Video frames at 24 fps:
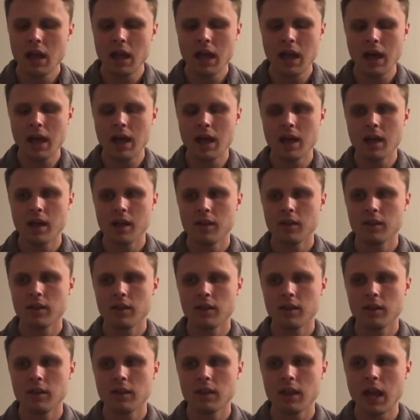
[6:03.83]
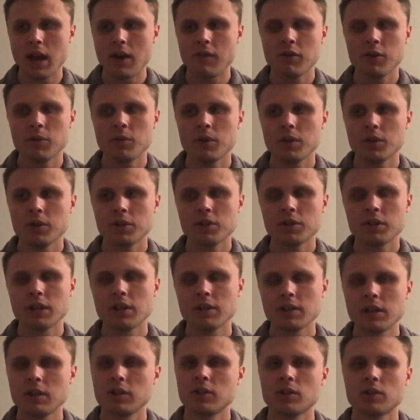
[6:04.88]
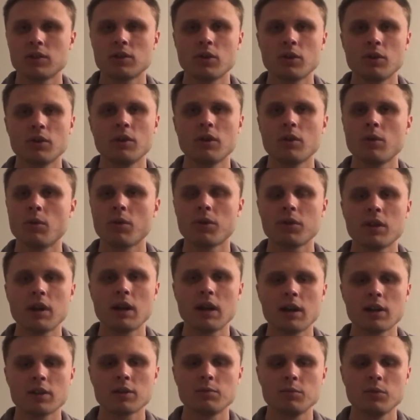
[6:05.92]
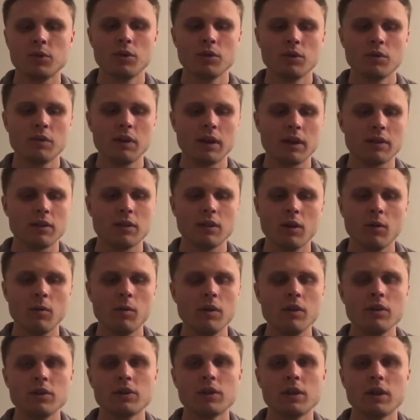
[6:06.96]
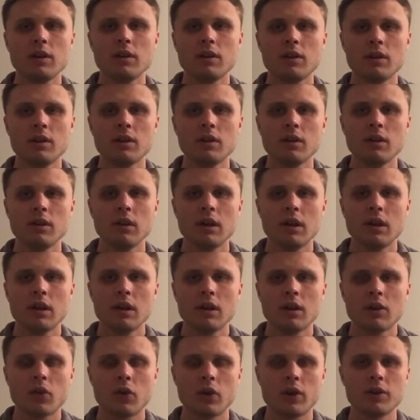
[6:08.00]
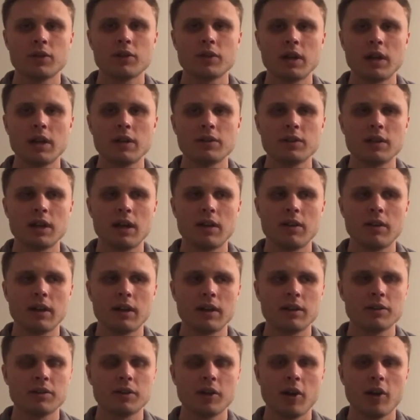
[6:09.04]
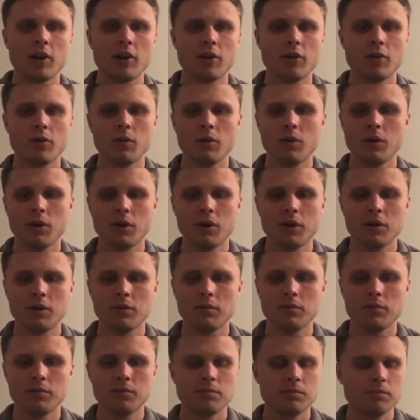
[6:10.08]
and everyone just thinks that's a totally orthodox move. Like, no one's gonna criticize that, like I said, or